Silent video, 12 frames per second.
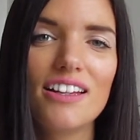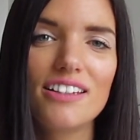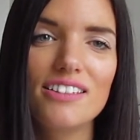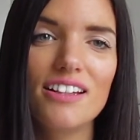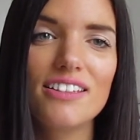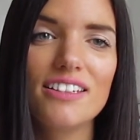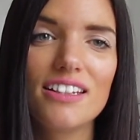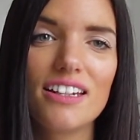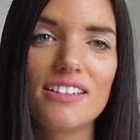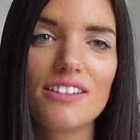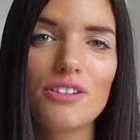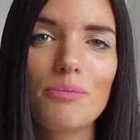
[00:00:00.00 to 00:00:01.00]
starting an
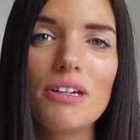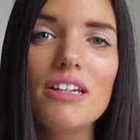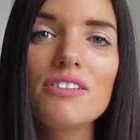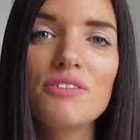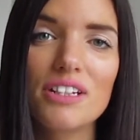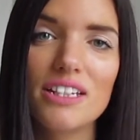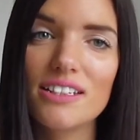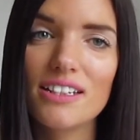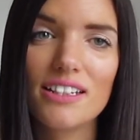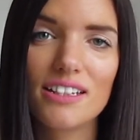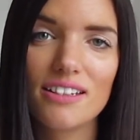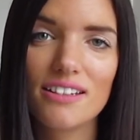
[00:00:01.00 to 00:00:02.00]
Etsy shop. It's not easy,